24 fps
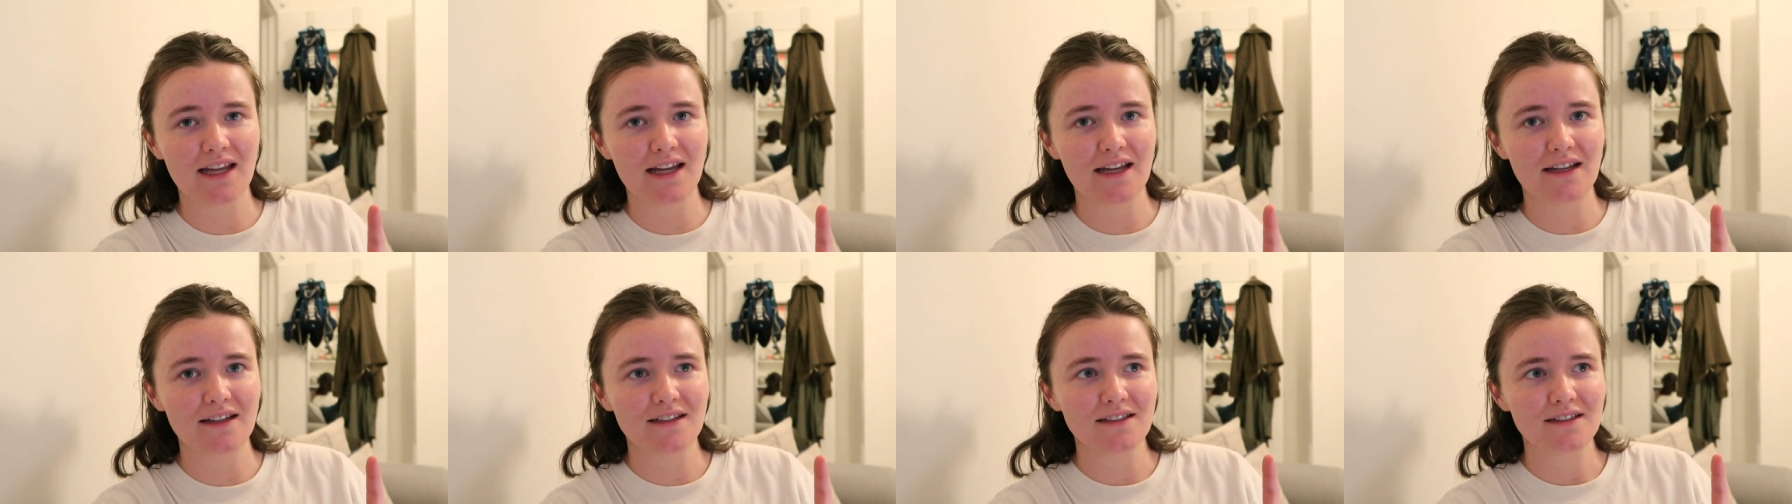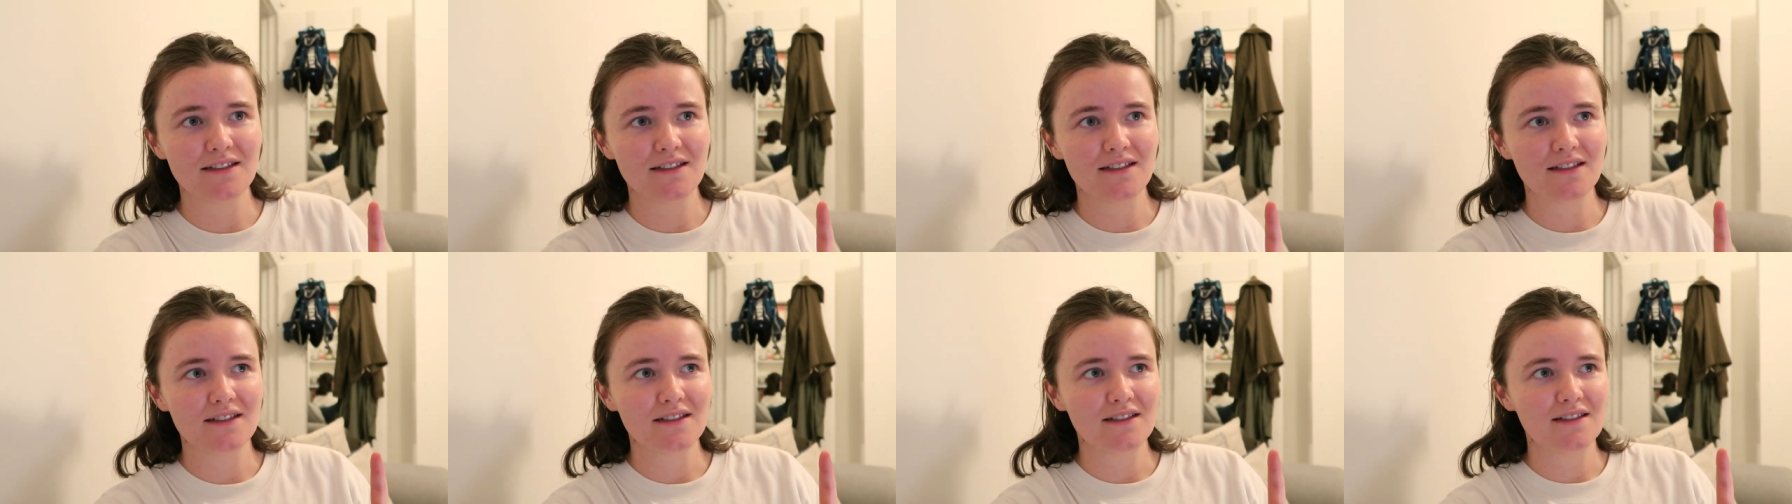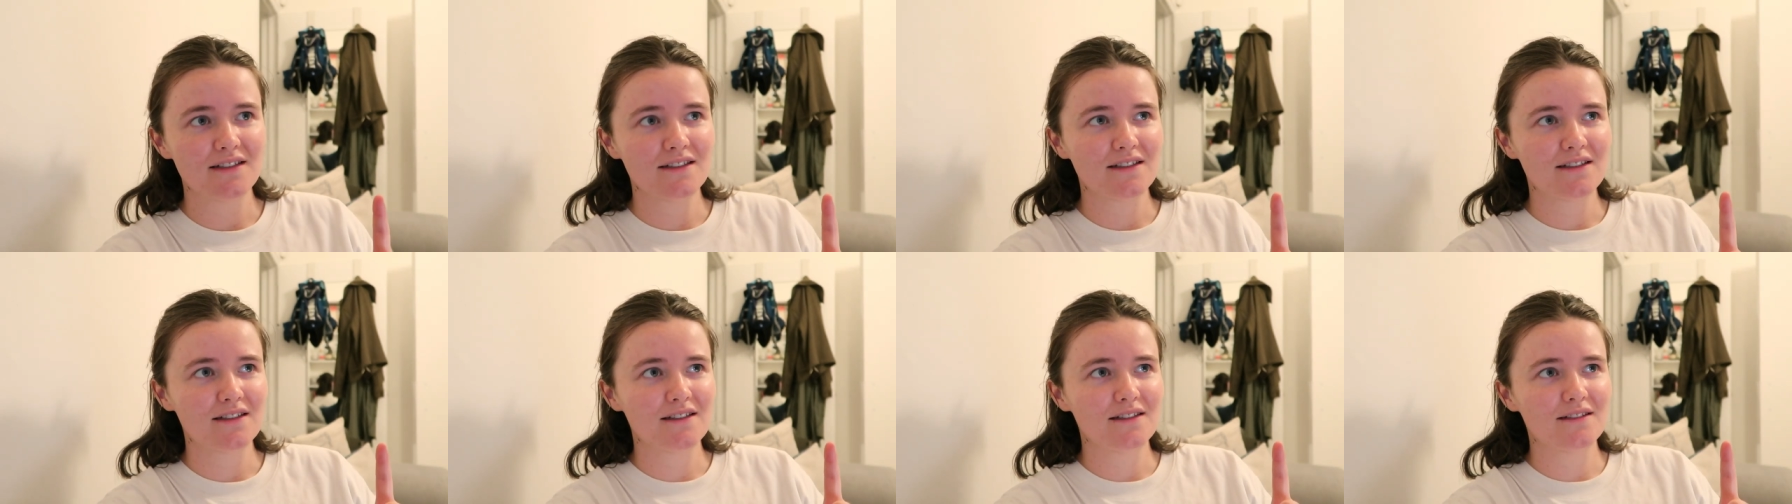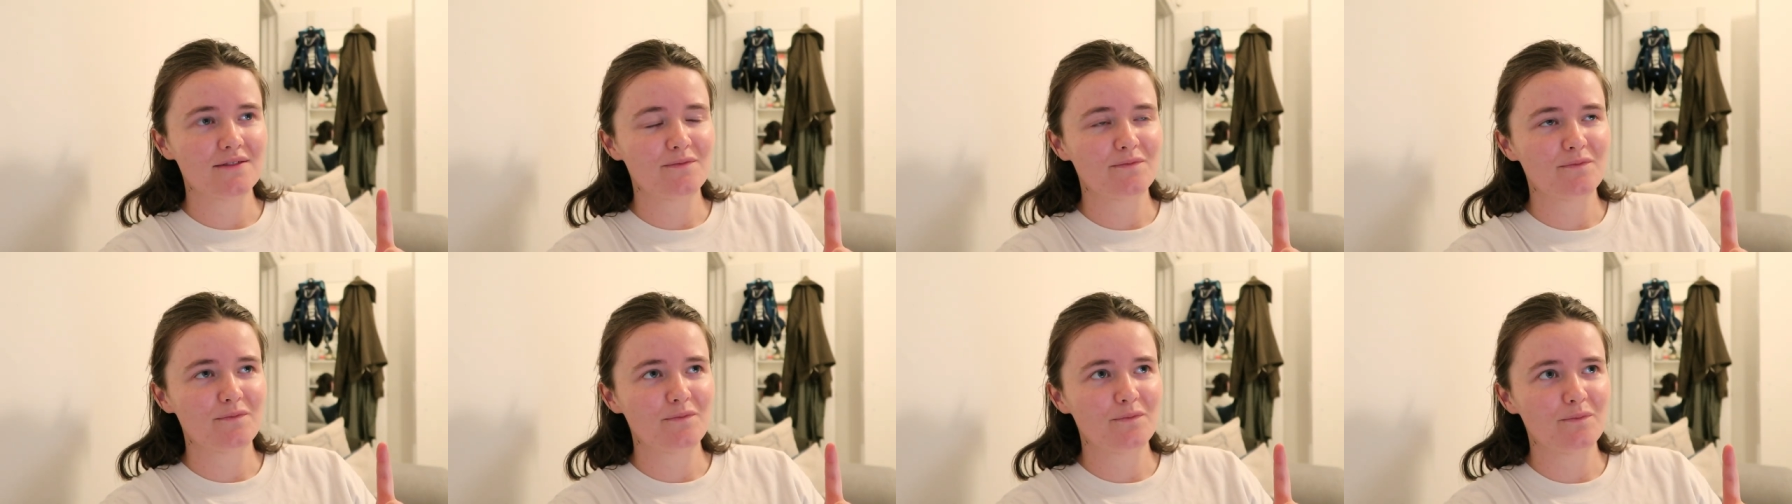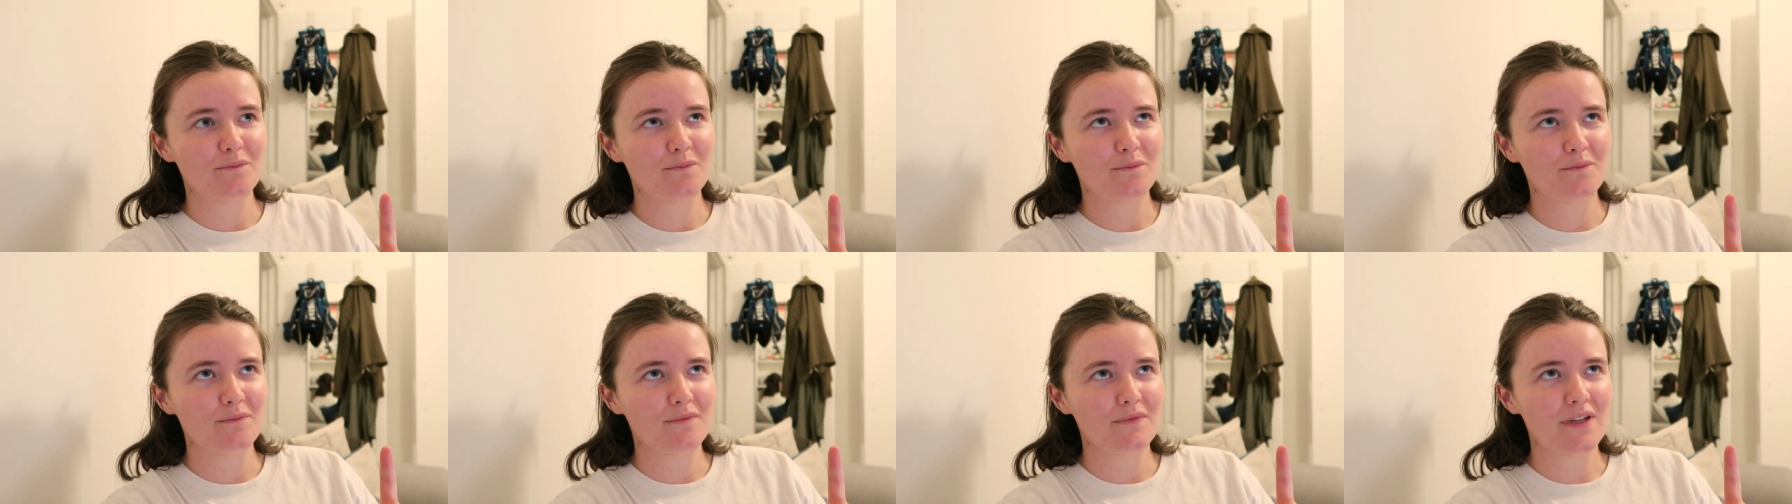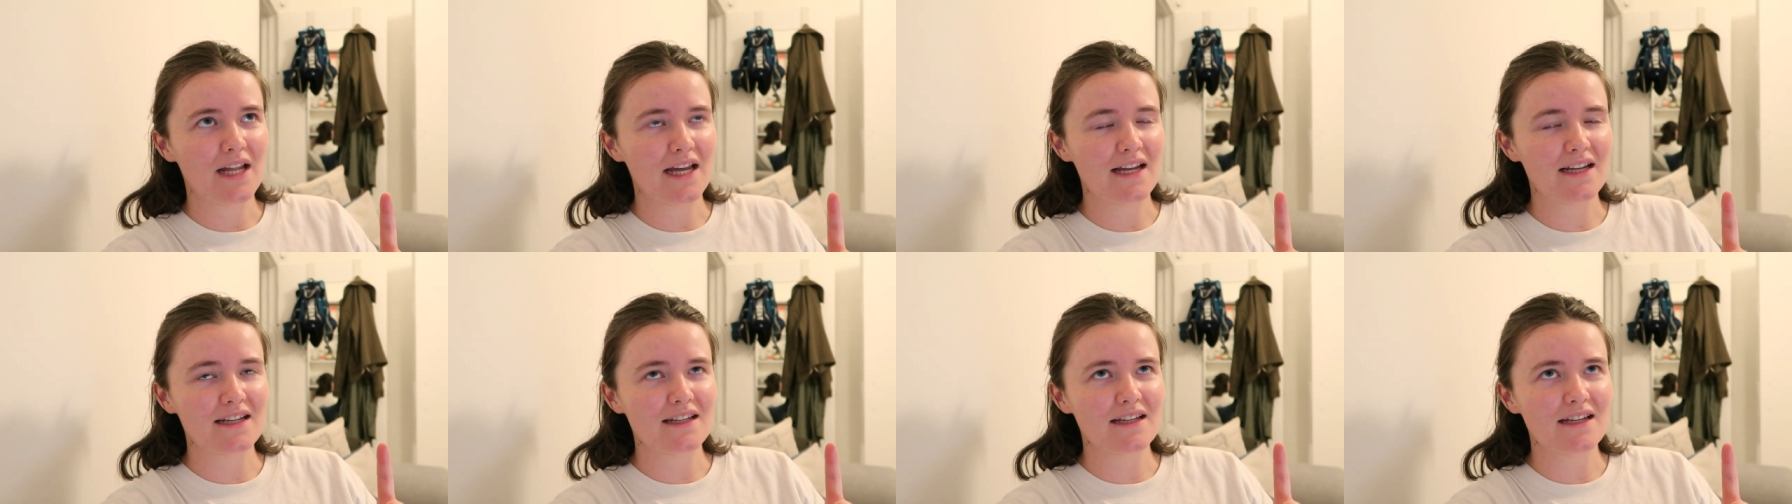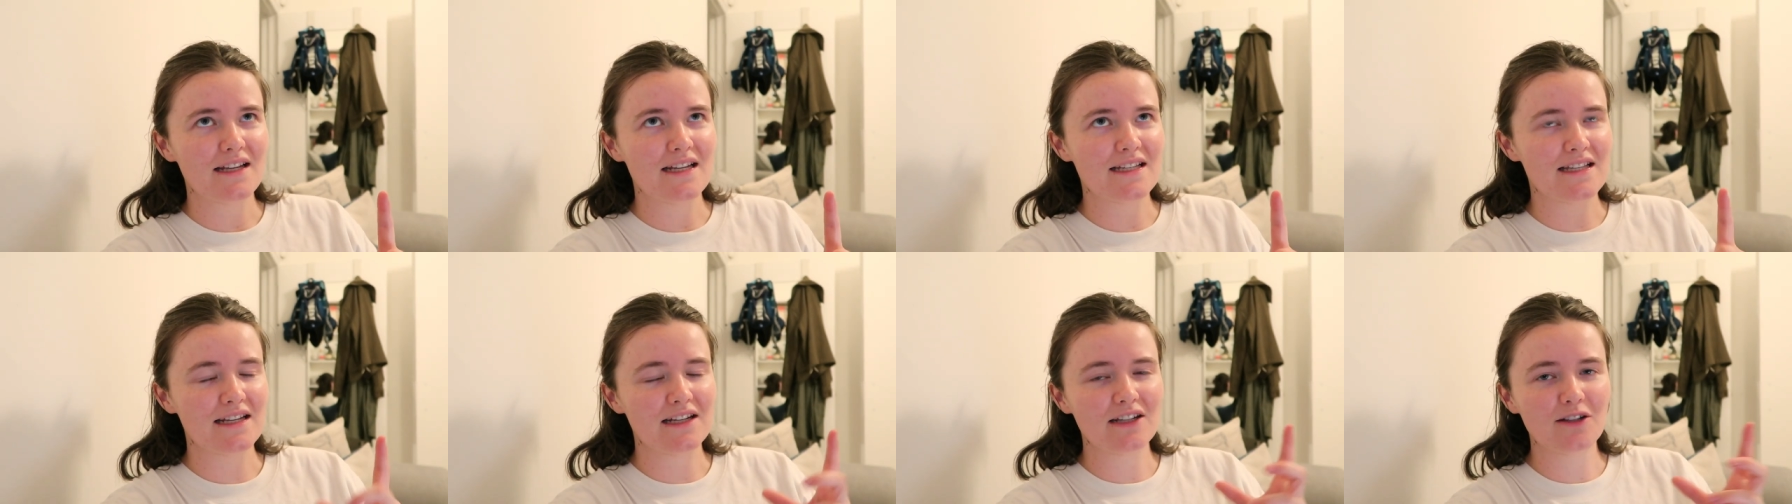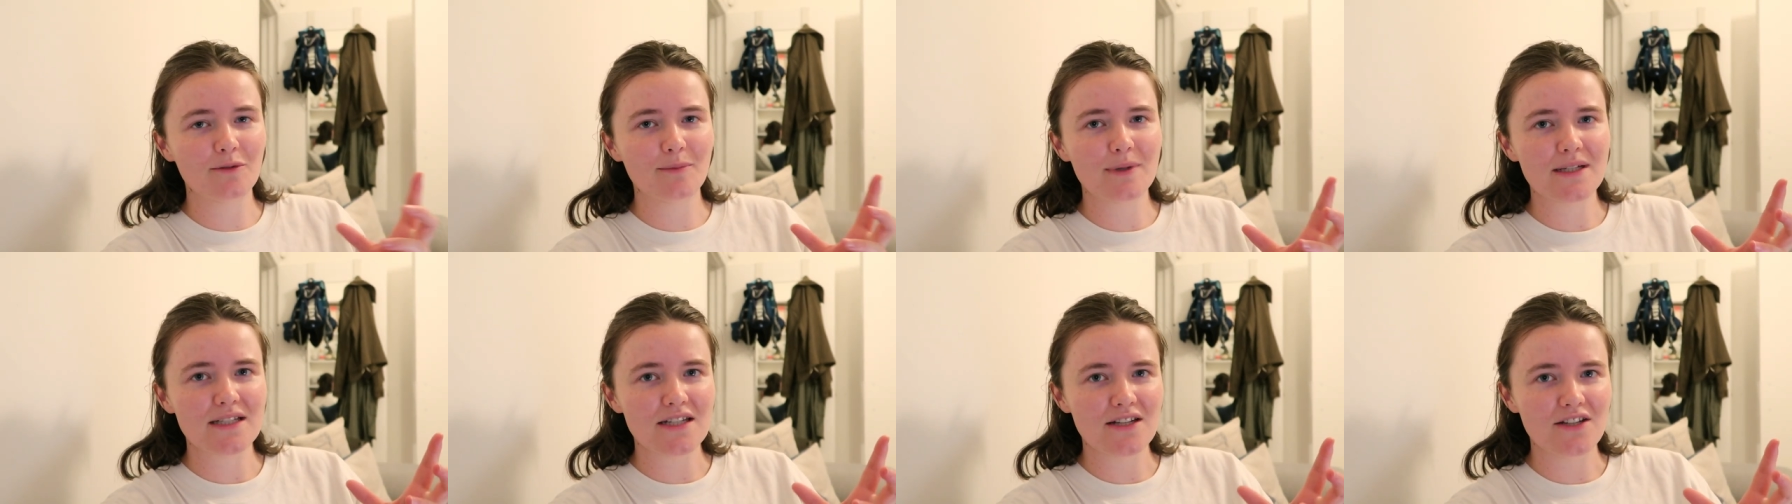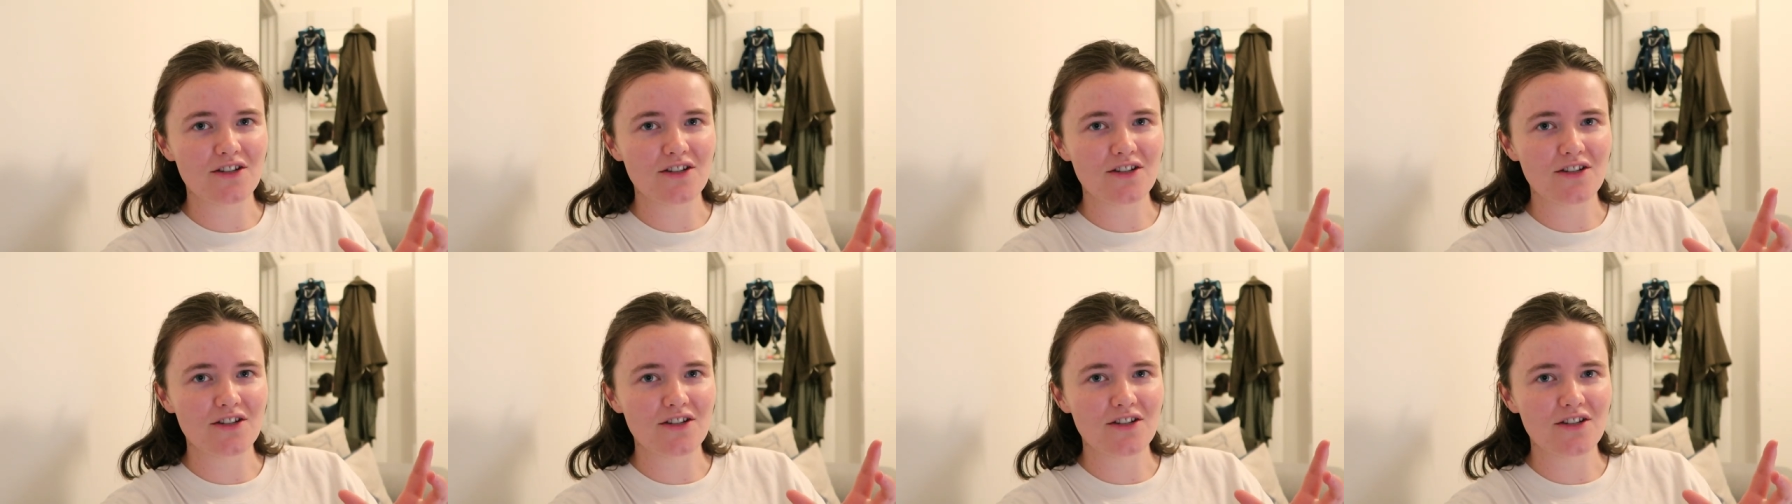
it like is a little bit